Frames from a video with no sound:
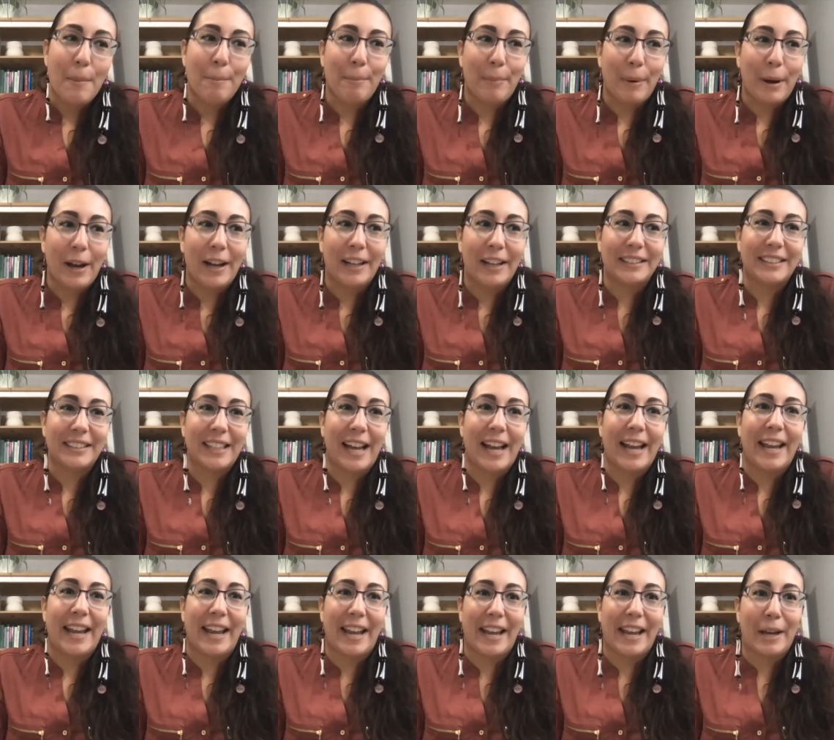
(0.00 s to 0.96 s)
But
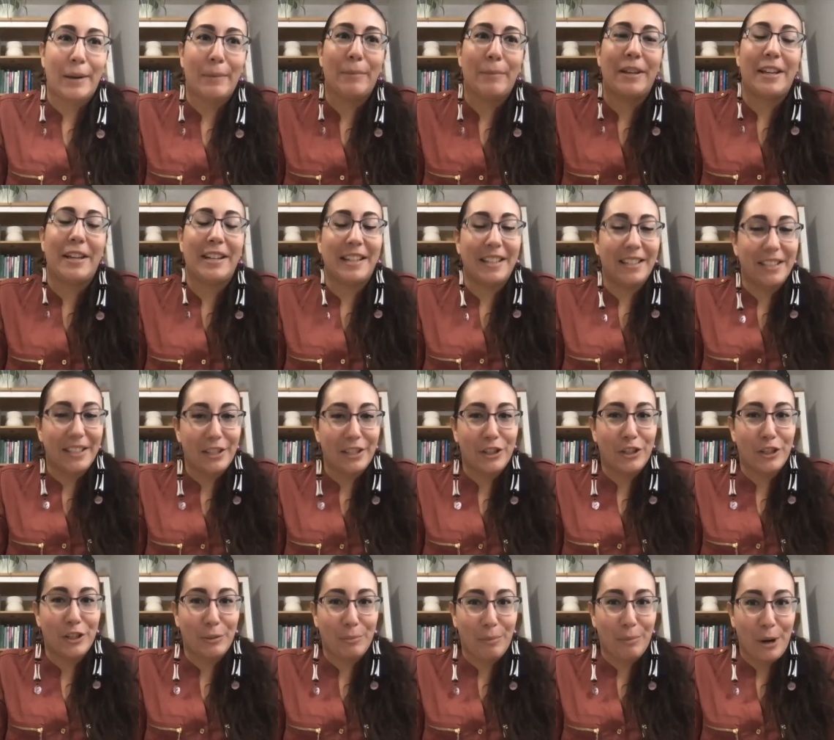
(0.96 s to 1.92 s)
I am an
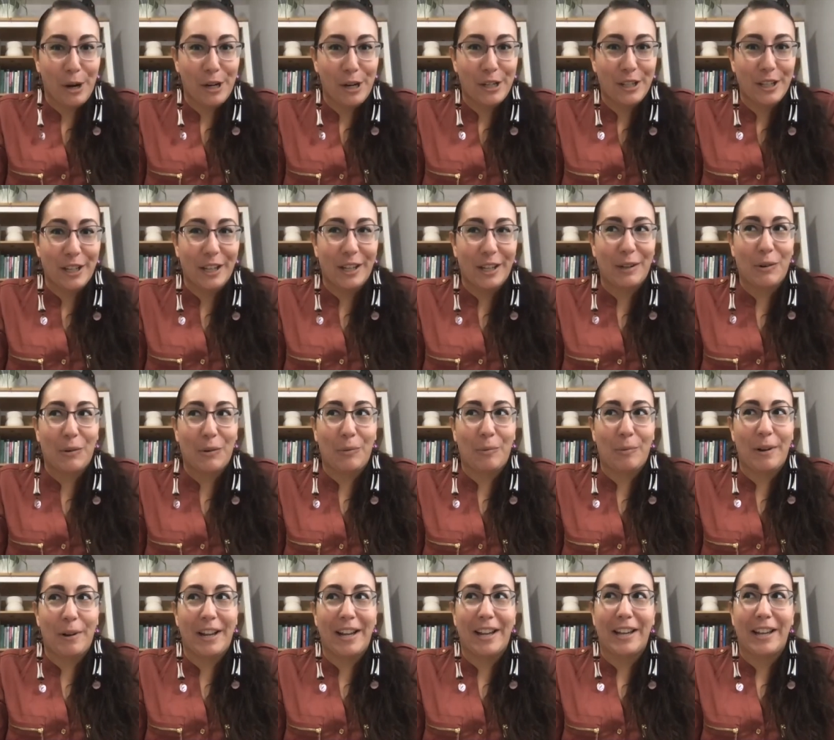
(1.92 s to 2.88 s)
Indigenous person
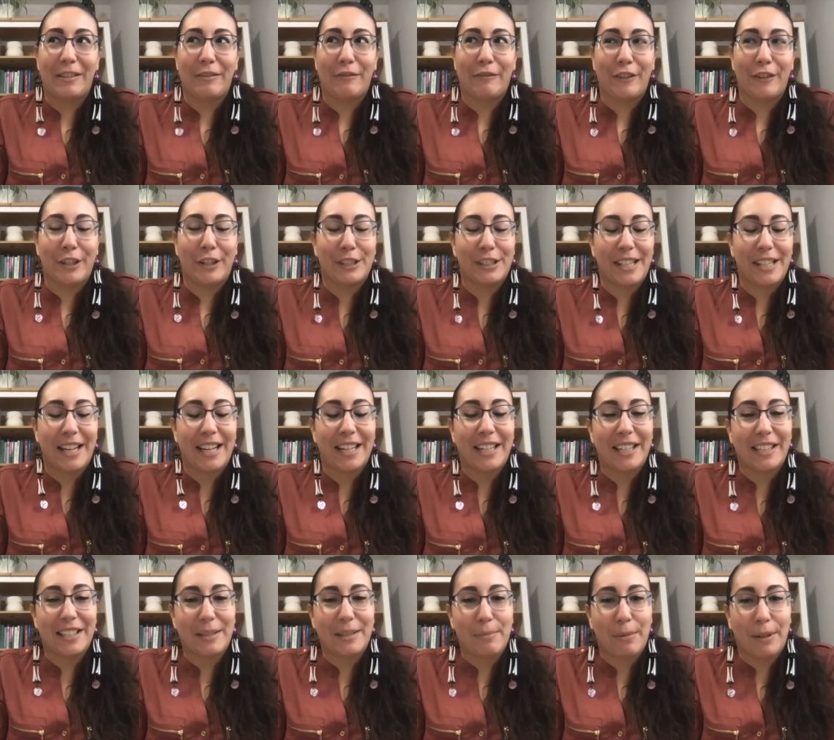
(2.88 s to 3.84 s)
with firsthand
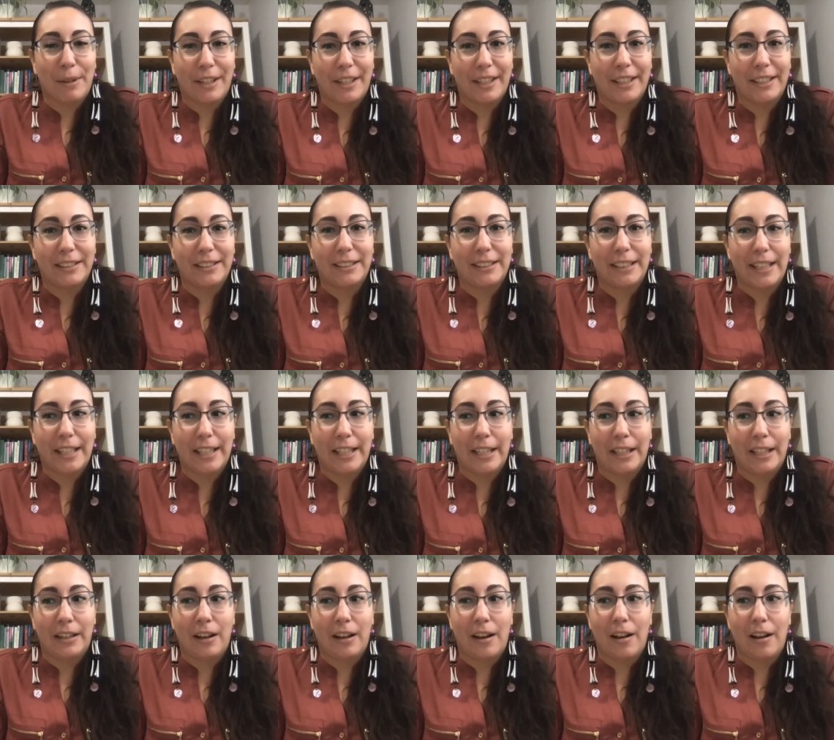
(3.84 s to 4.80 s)
experience
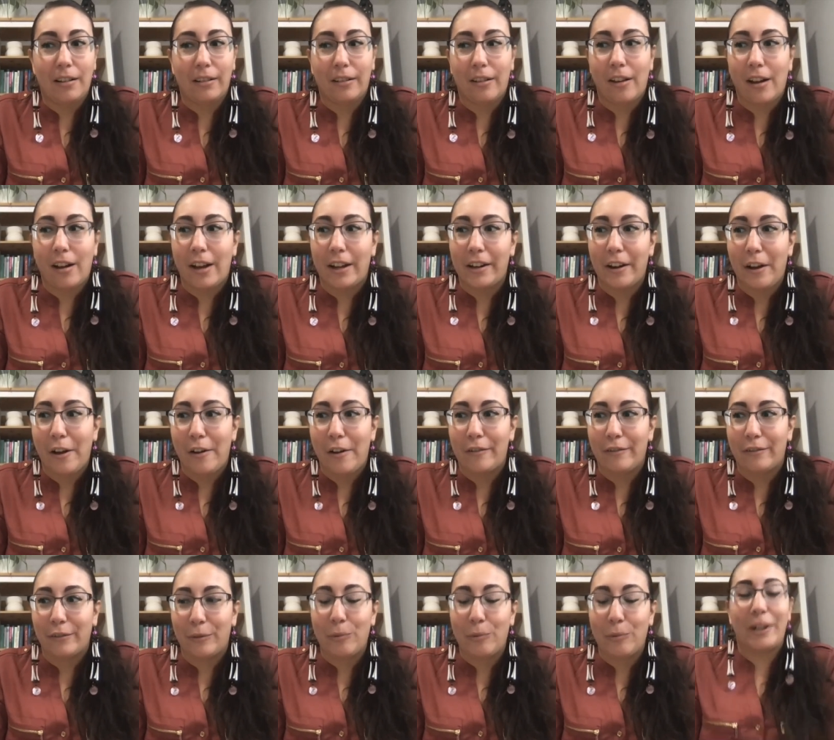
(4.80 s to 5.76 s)
in a lot
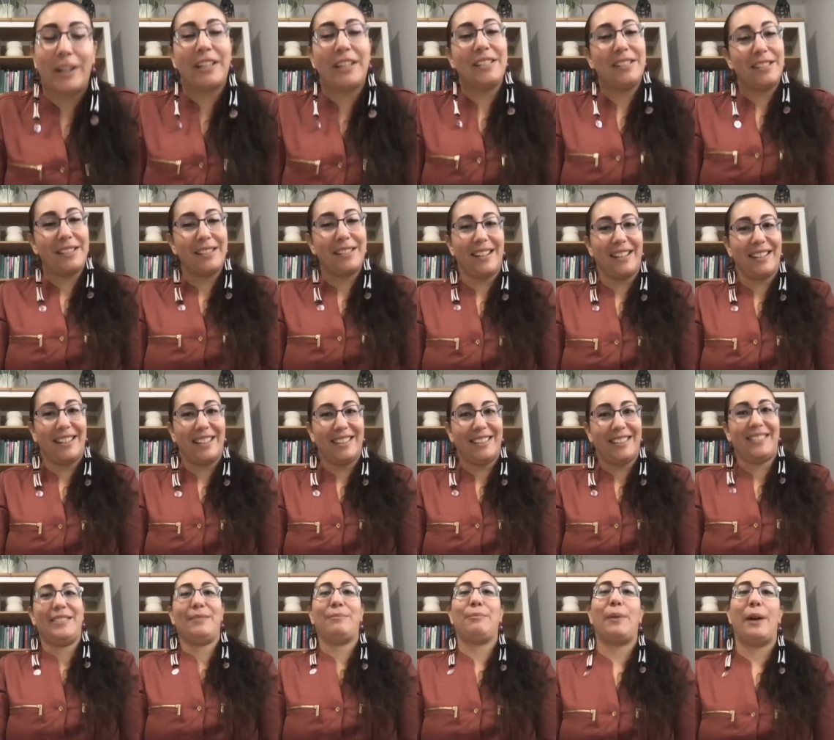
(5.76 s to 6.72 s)
of what is studied
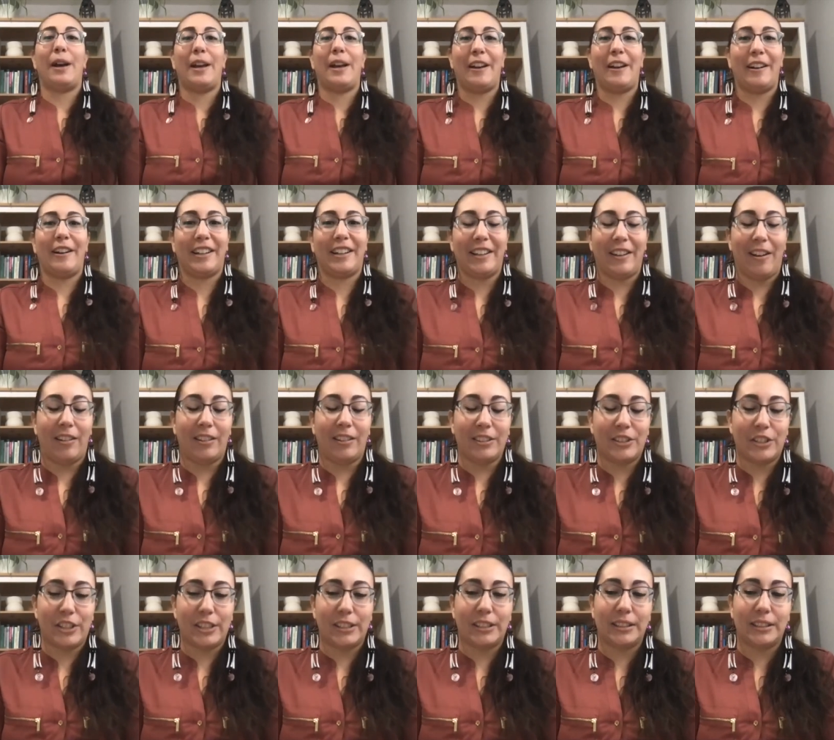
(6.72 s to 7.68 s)
by
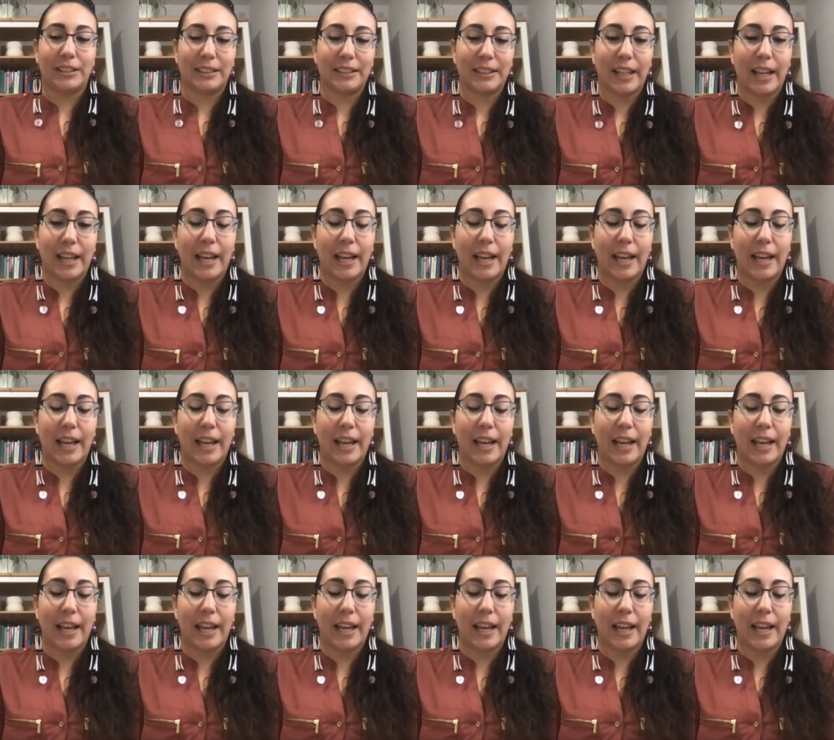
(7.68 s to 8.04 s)
archaeologists.